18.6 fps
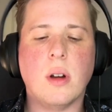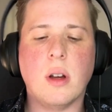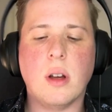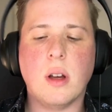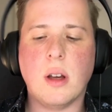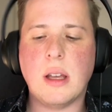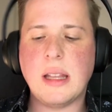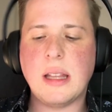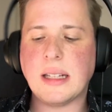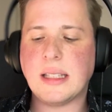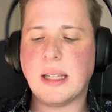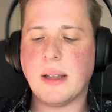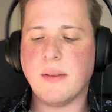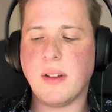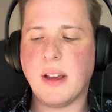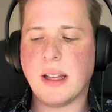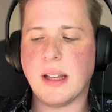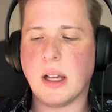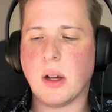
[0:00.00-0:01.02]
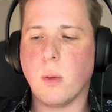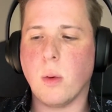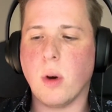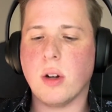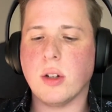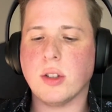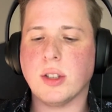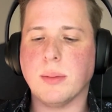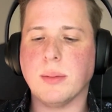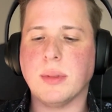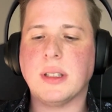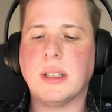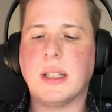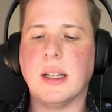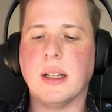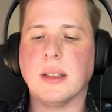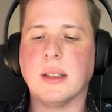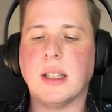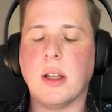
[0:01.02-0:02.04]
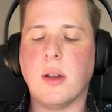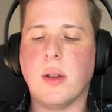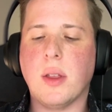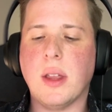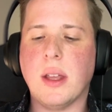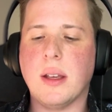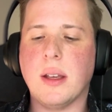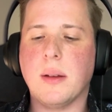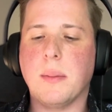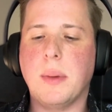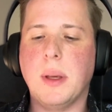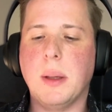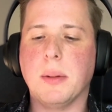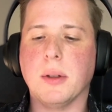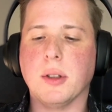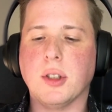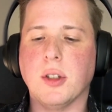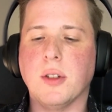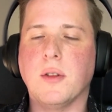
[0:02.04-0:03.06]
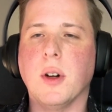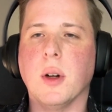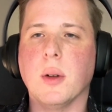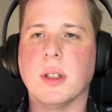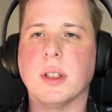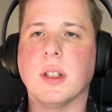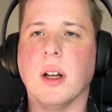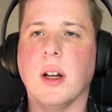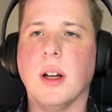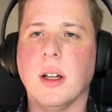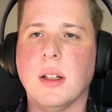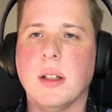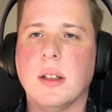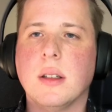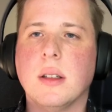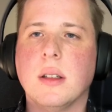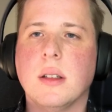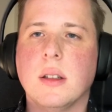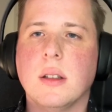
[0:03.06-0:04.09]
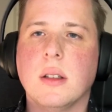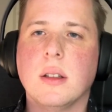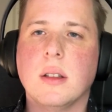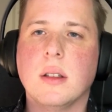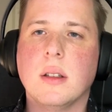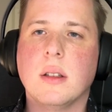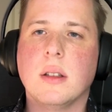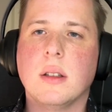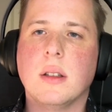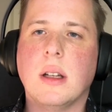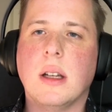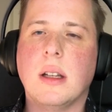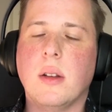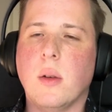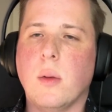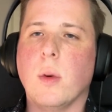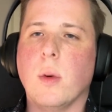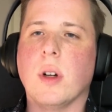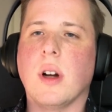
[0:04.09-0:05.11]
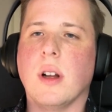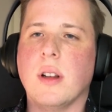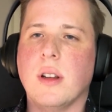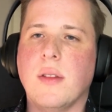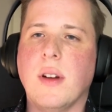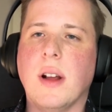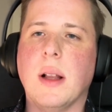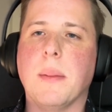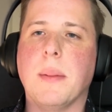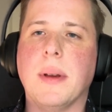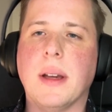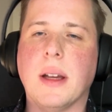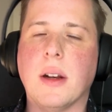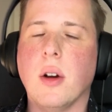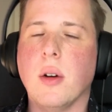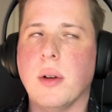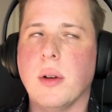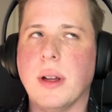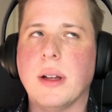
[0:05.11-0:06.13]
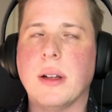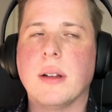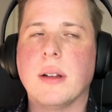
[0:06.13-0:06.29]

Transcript: in that same vein, like, what are some skills that you think people should focus on and work on developing and honing?